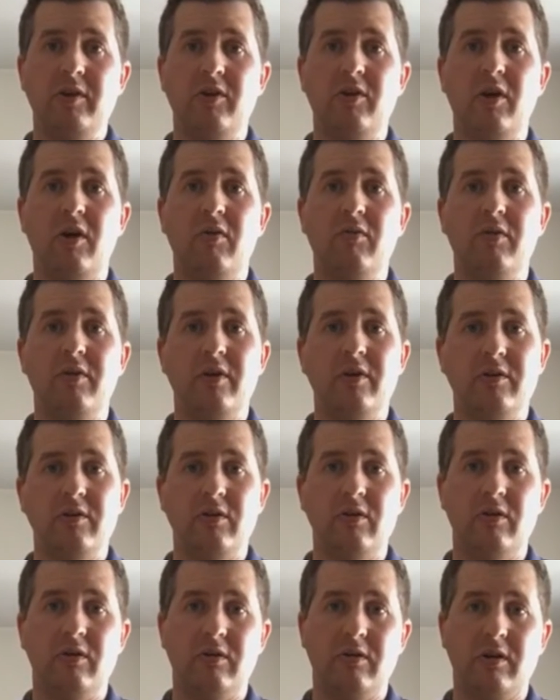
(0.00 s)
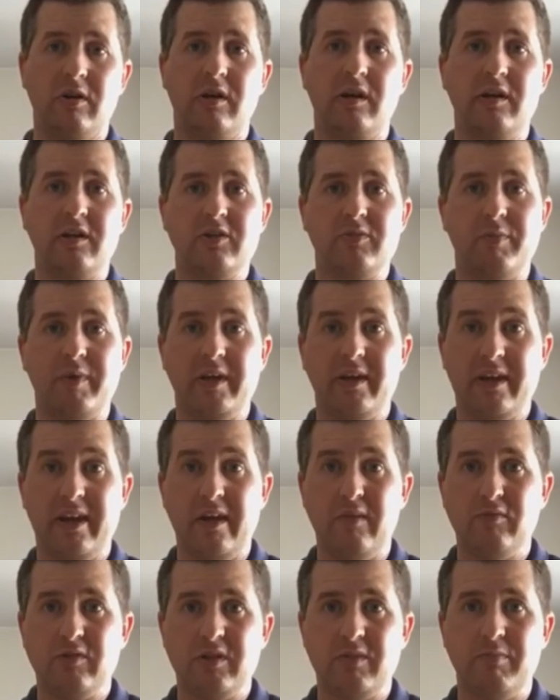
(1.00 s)
you know that your click's been
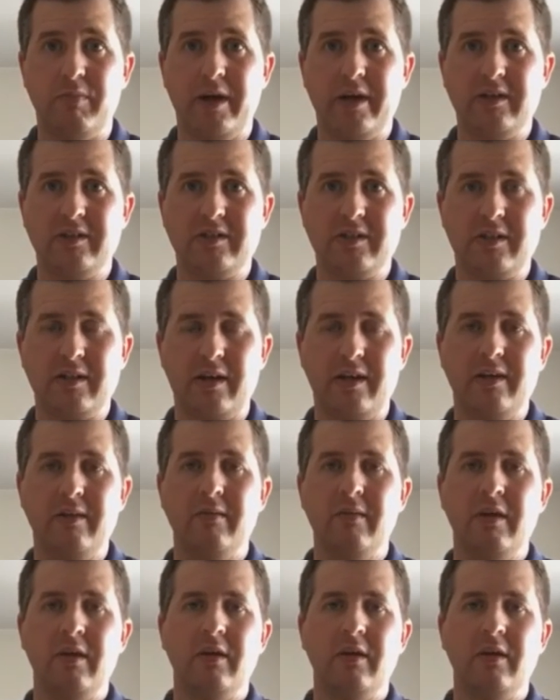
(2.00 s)
counted basically.